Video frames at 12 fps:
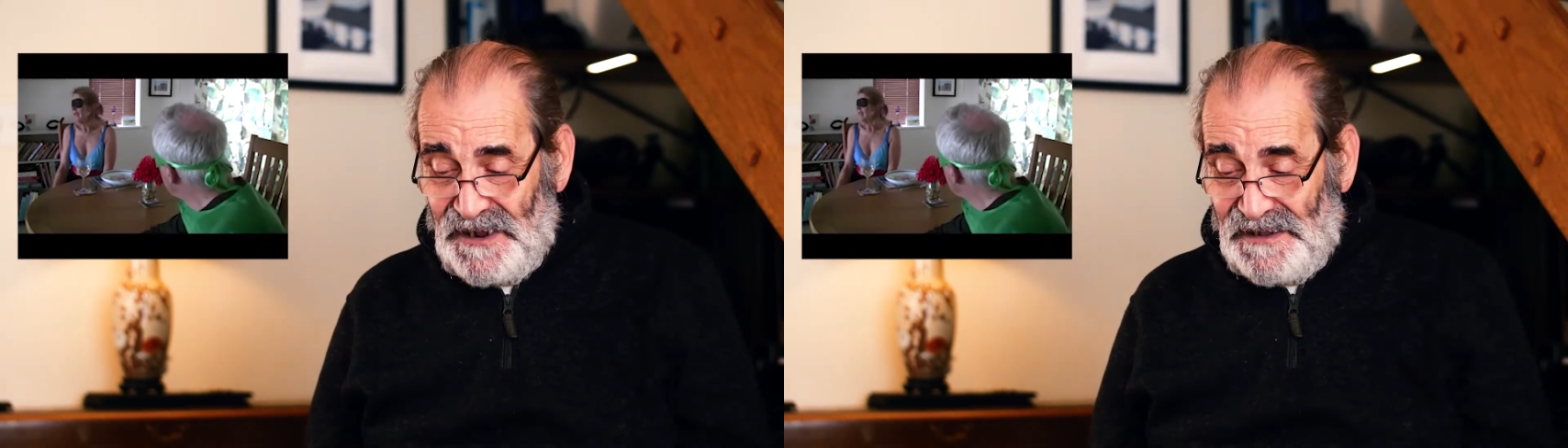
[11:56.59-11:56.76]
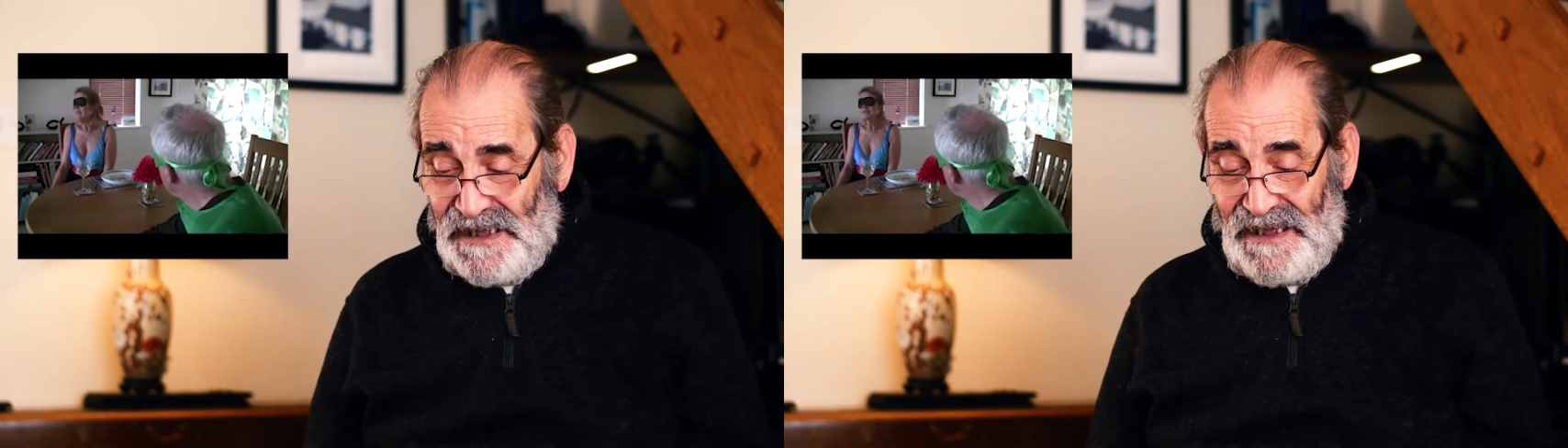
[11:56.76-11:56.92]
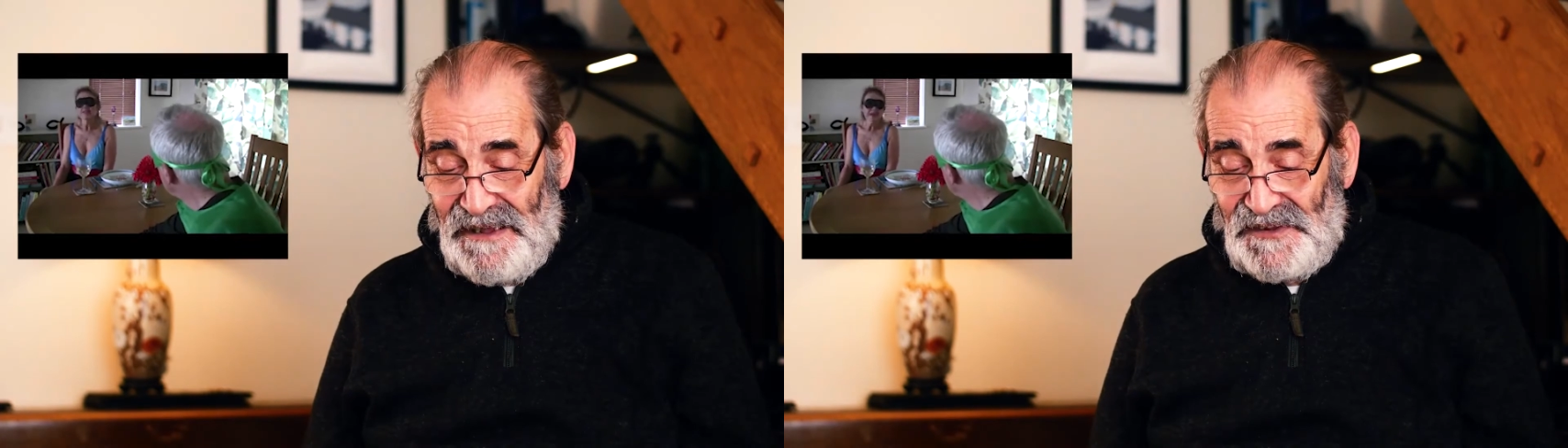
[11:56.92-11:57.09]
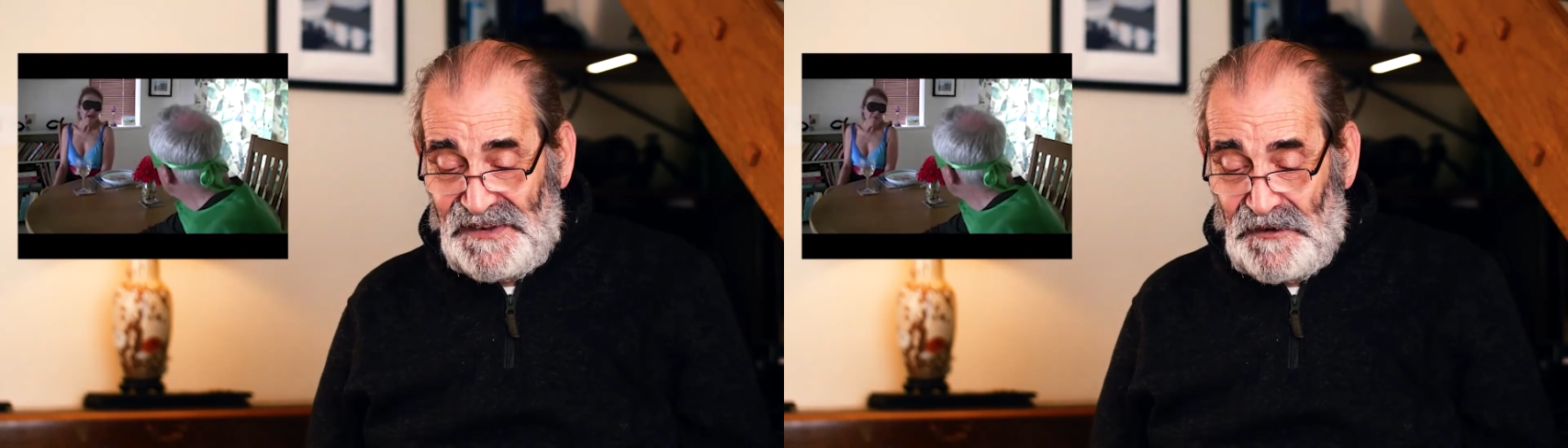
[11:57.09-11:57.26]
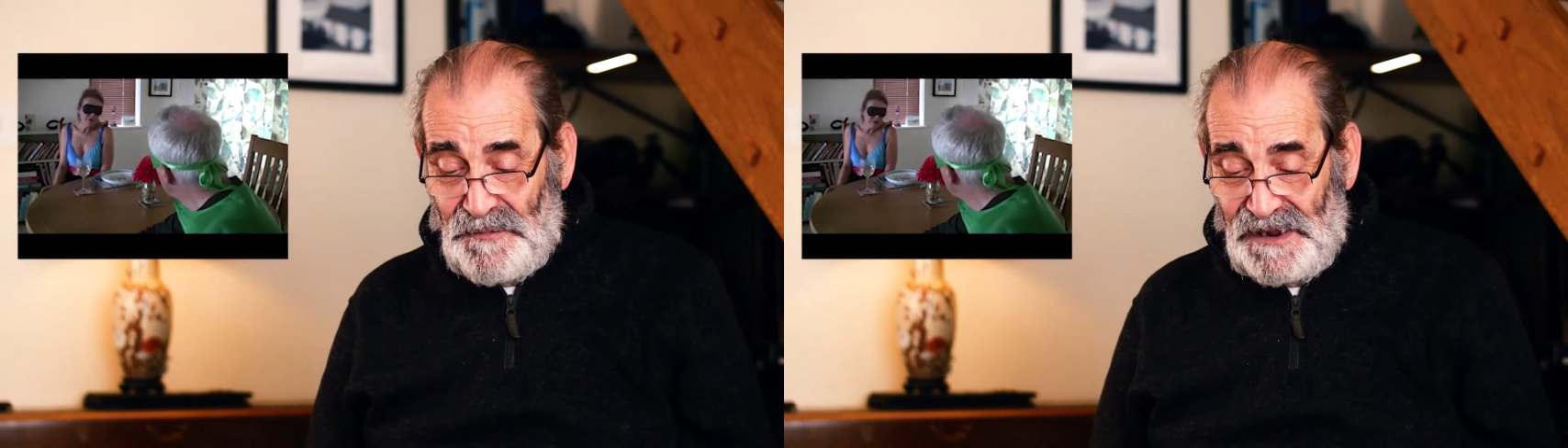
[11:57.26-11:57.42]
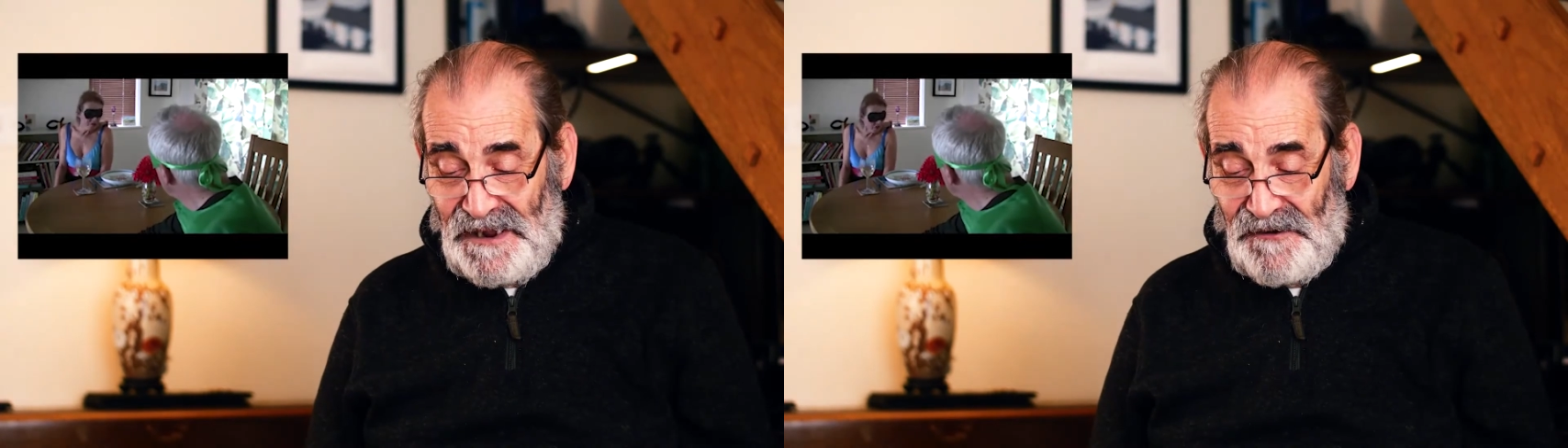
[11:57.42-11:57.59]
the
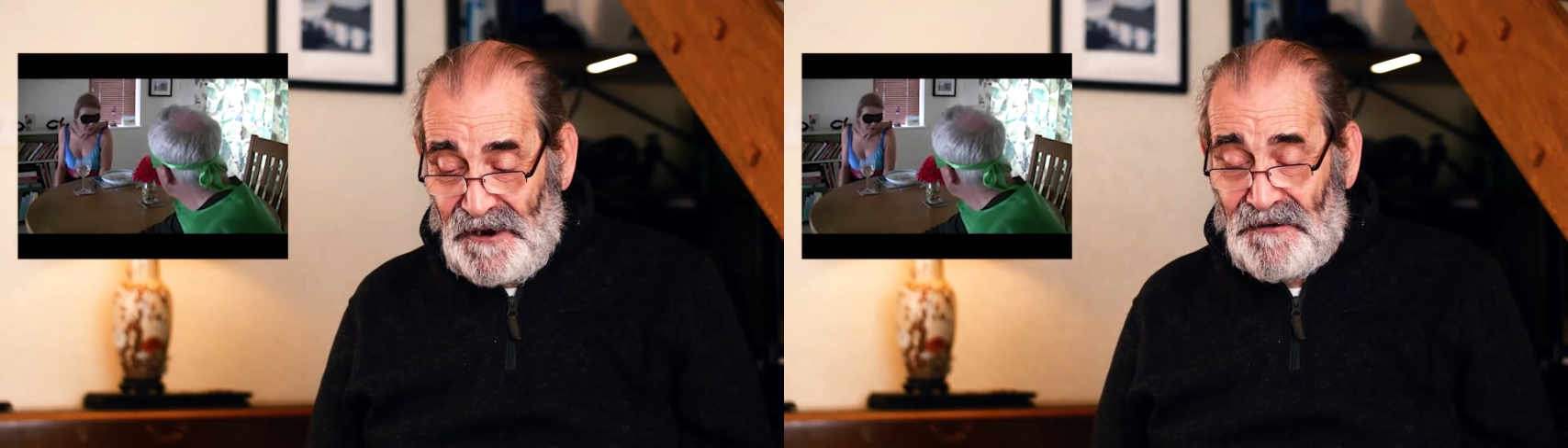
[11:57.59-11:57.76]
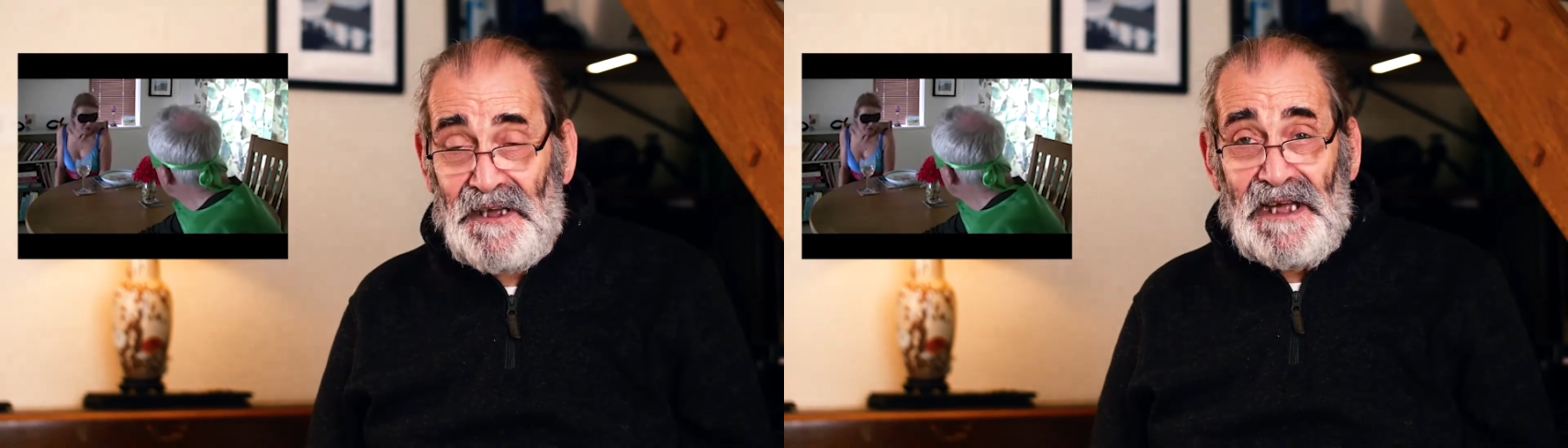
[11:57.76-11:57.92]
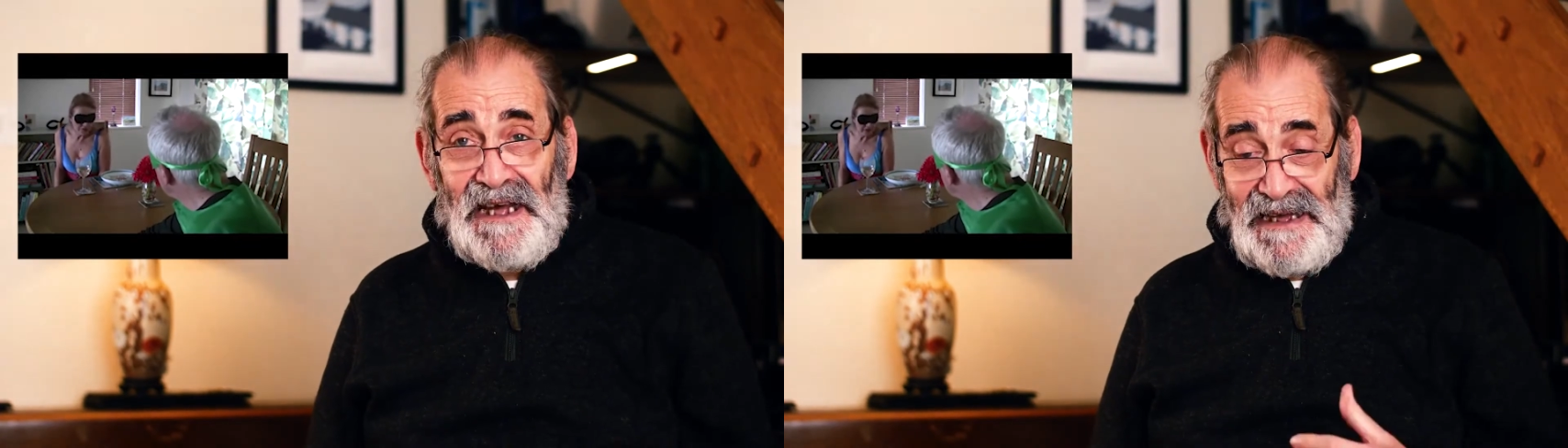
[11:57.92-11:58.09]
superhero,